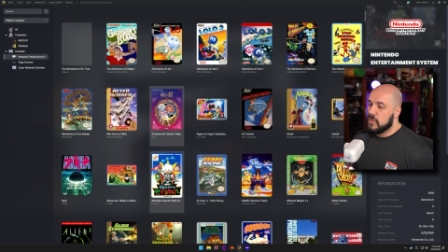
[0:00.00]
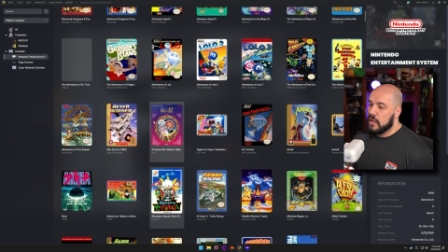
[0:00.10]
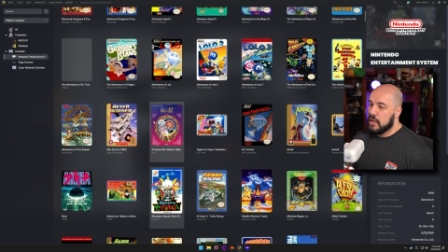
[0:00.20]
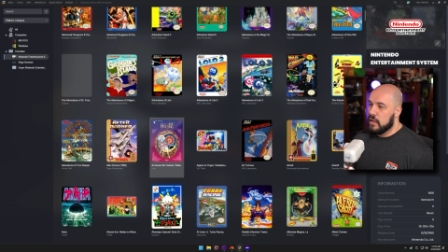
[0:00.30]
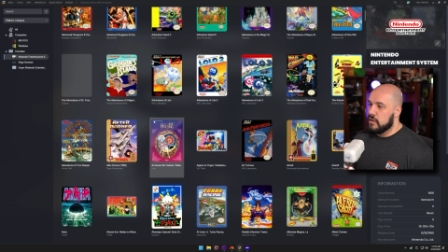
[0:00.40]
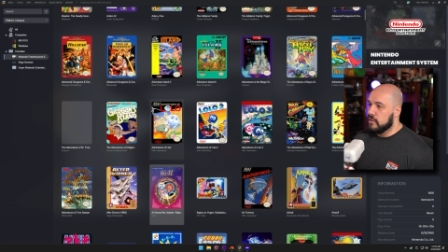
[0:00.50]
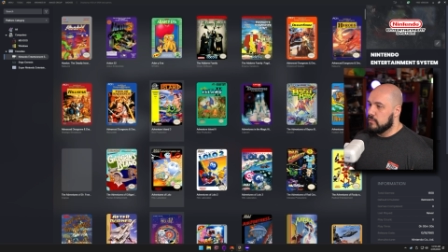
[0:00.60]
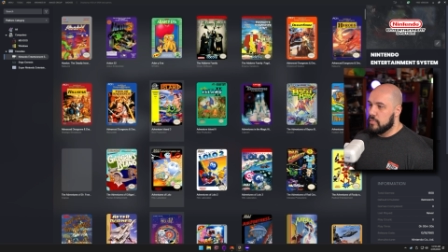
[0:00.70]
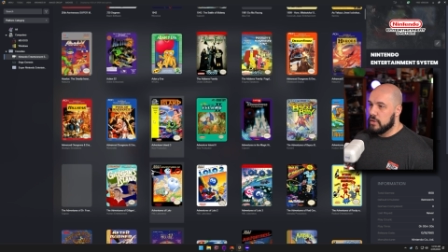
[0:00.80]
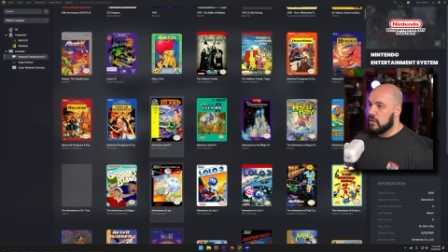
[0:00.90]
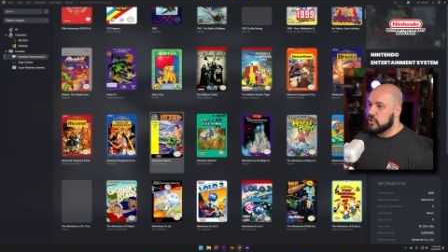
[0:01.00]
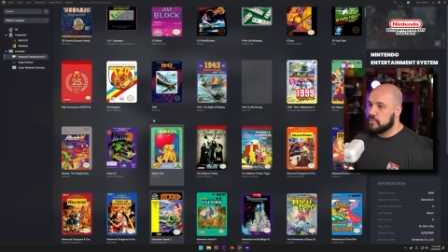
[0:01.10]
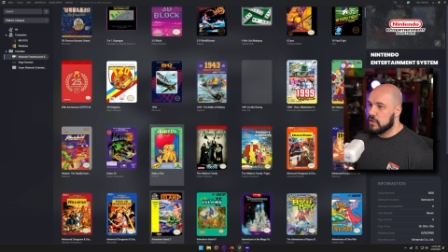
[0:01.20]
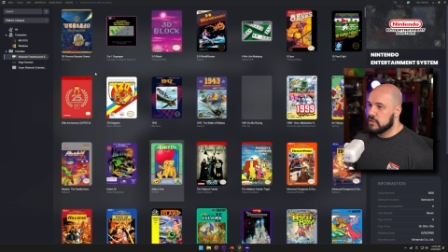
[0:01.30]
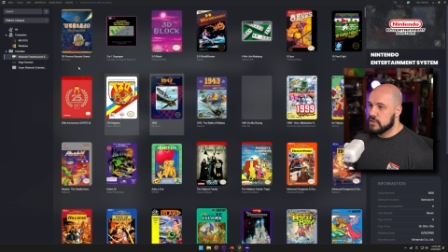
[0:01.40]
And I mean,
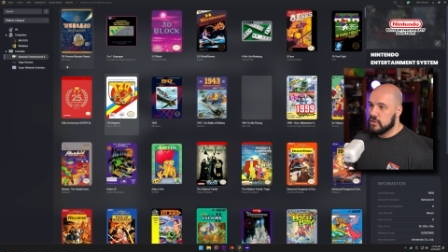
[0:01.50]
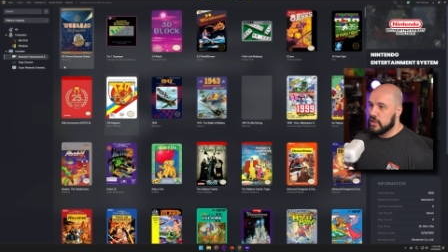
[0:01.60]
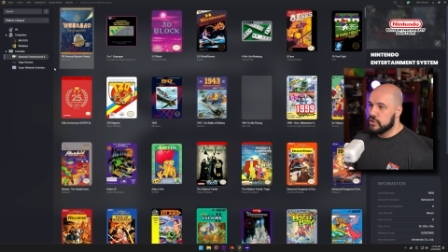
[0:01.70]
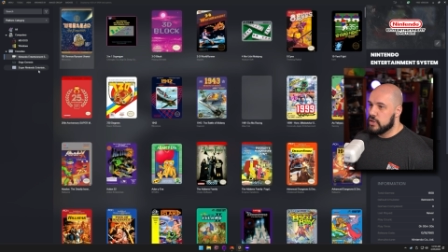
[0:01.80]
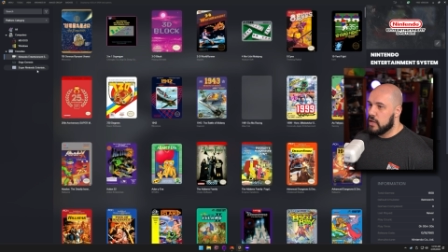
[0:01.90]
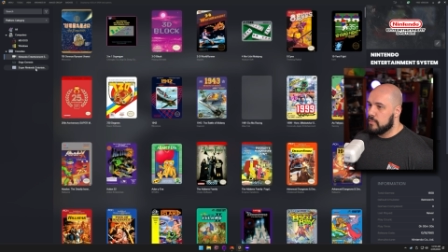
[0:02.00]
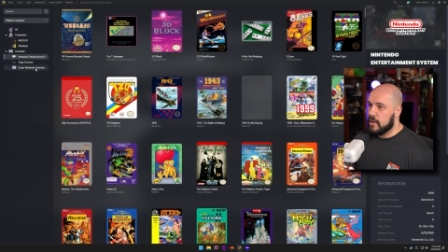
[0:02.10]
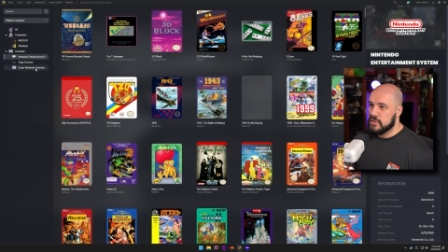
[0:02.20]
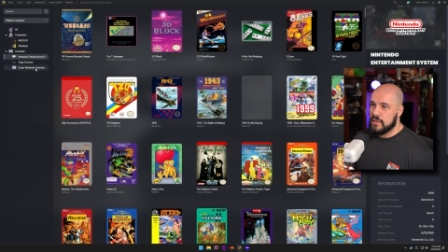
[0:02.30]
Launchbox does a great job. I was